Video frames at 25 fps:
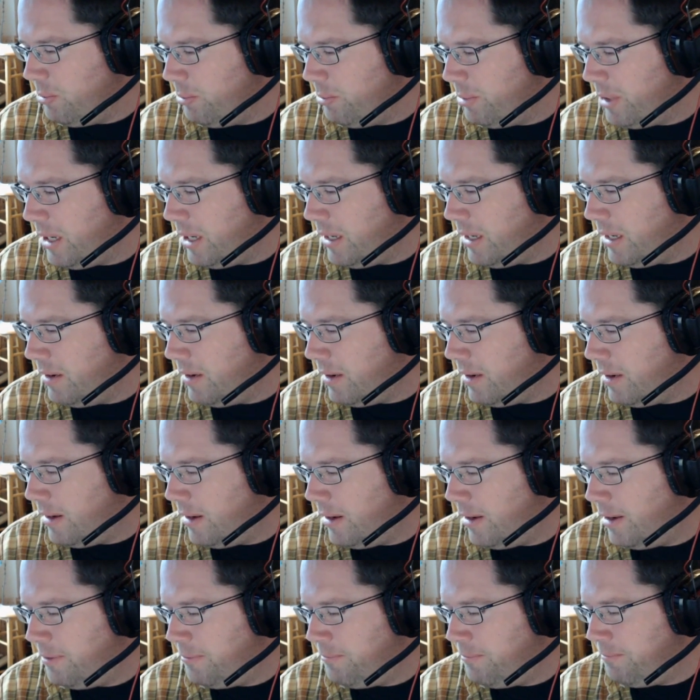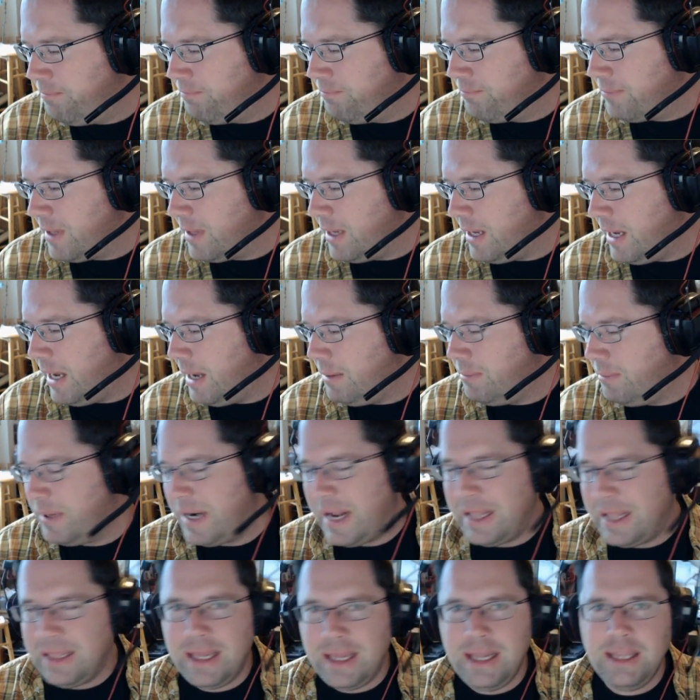But um, uh, but
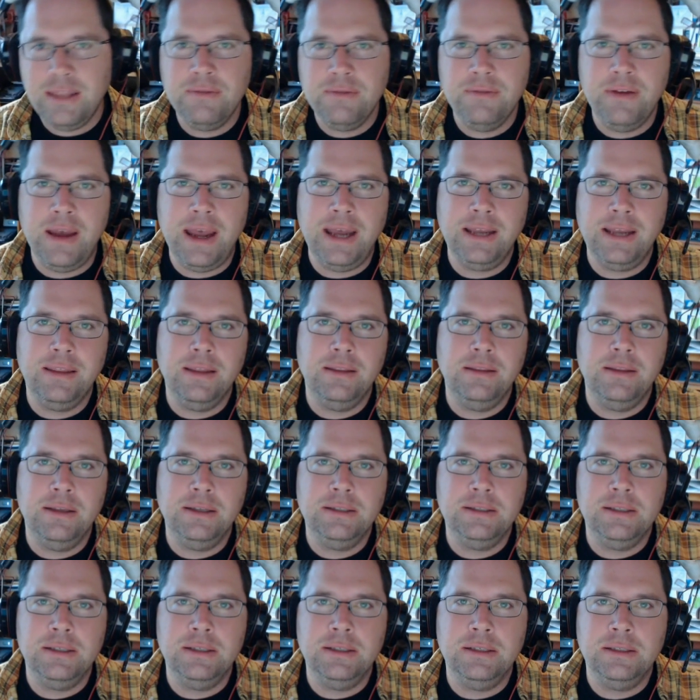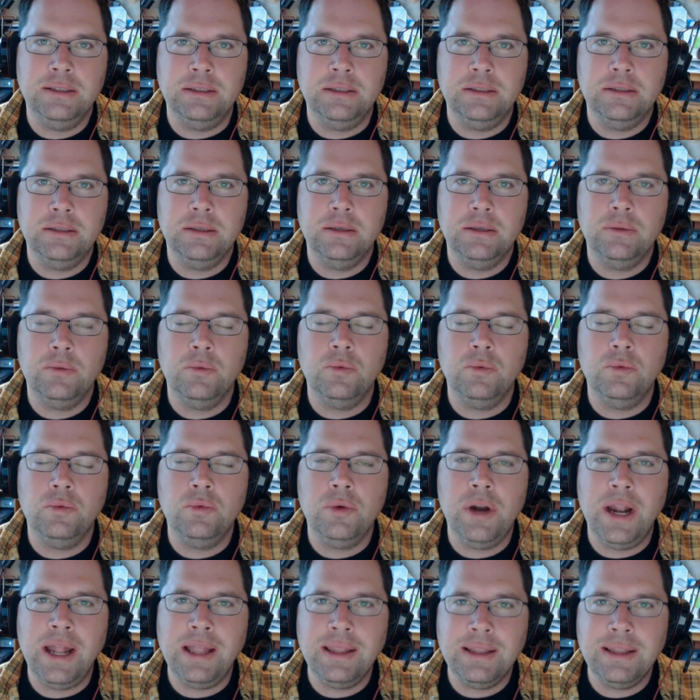I like the fact that this is
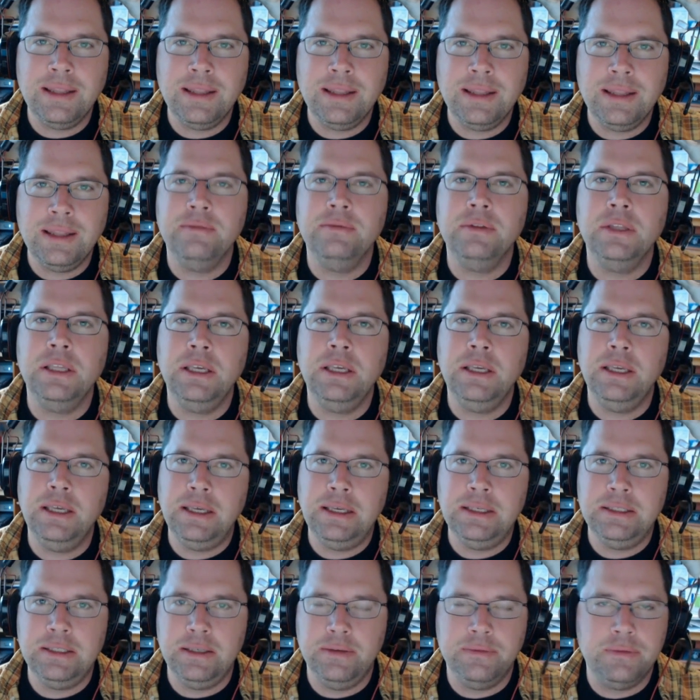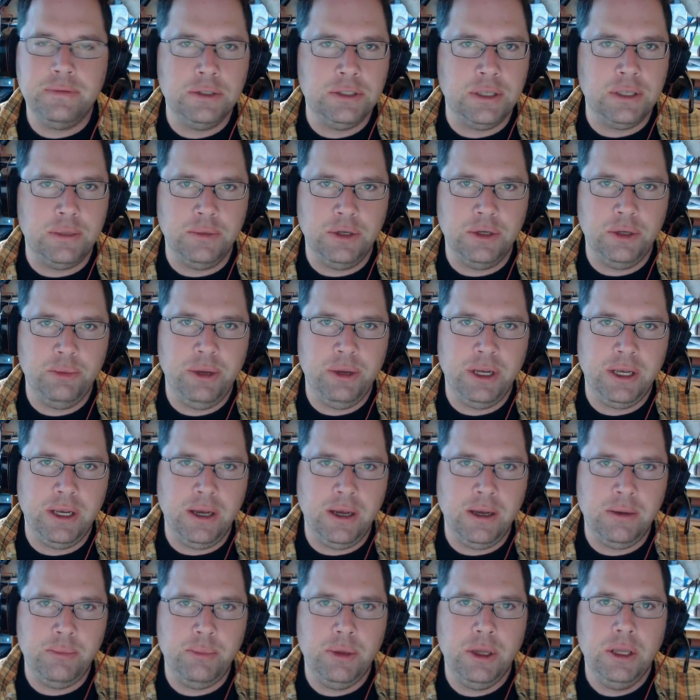relatively easy for someone to pick
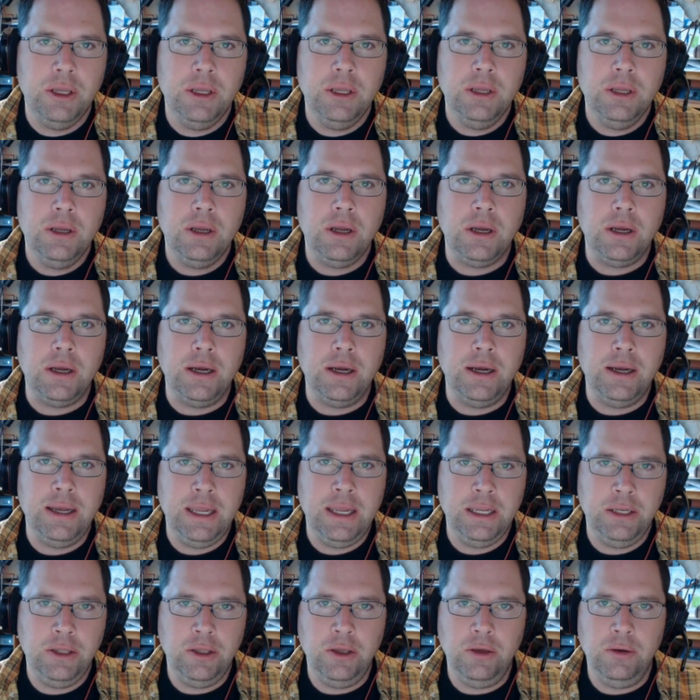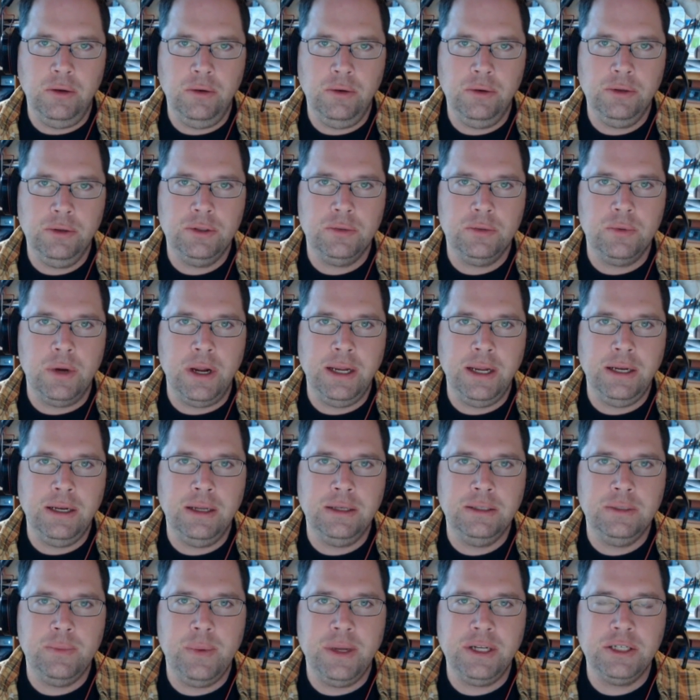up uh, and use, right?
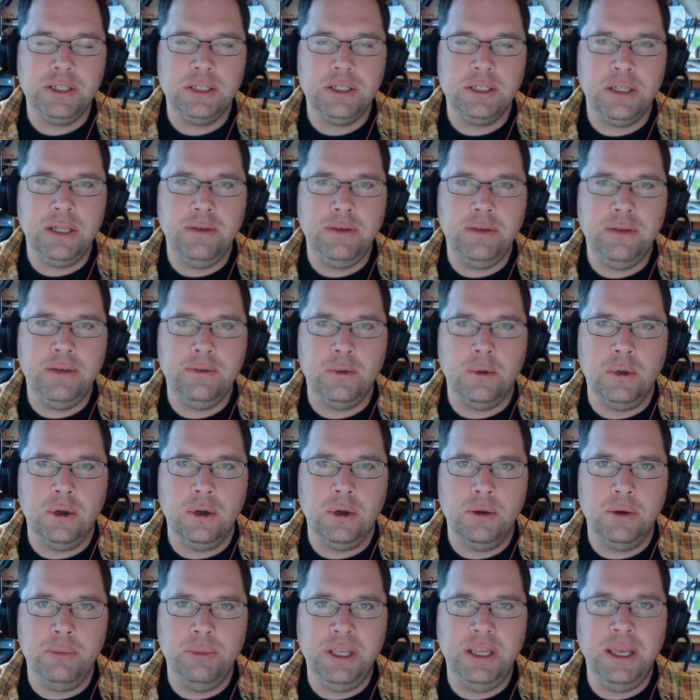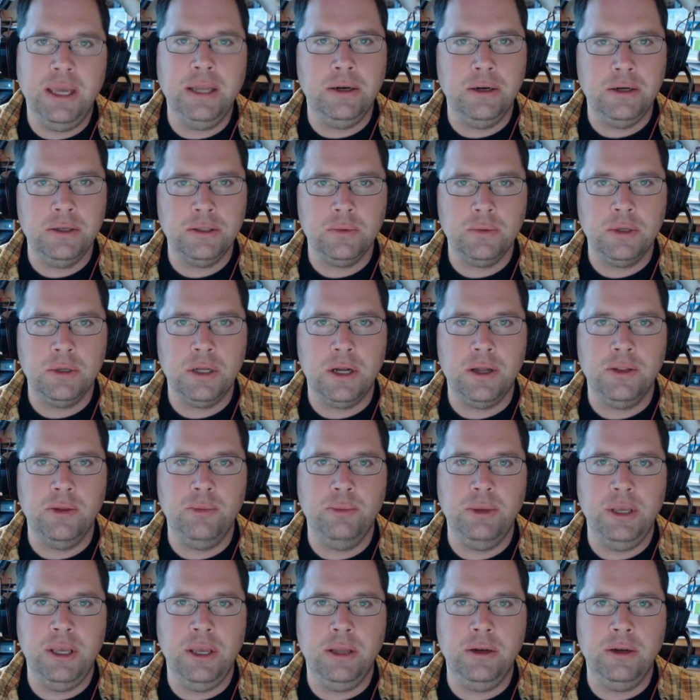Especially for beginners. We'll call
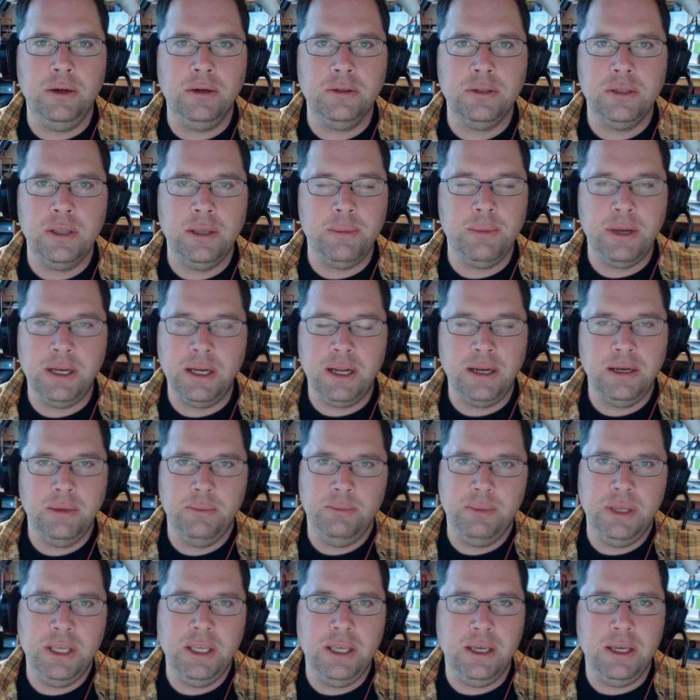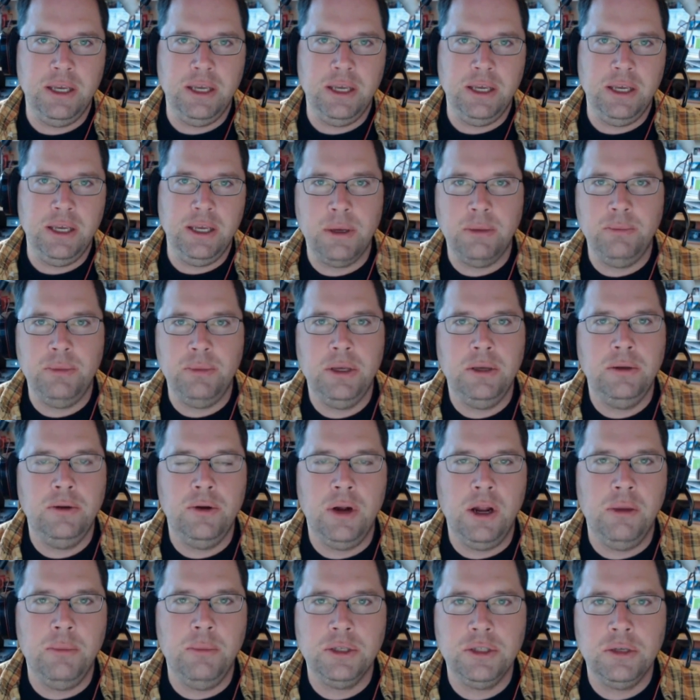them beginners. They might not be kids. They might be
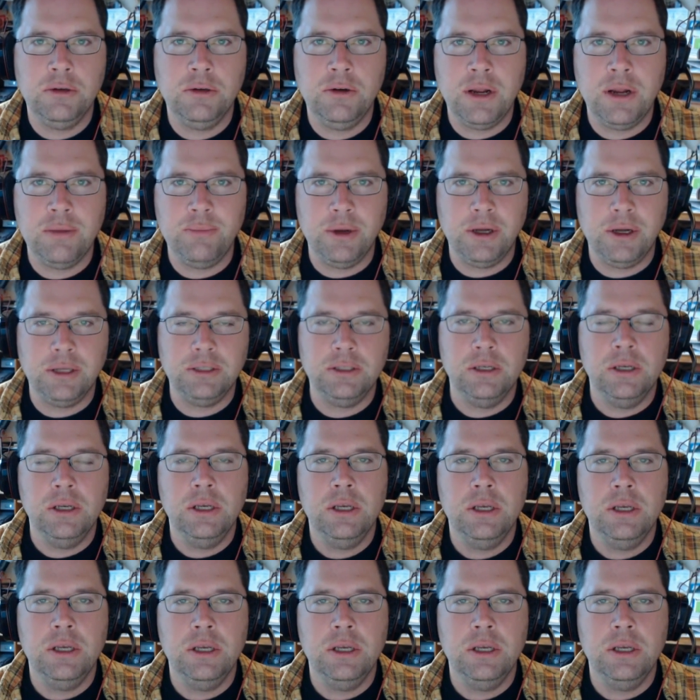grandmas and grandpas.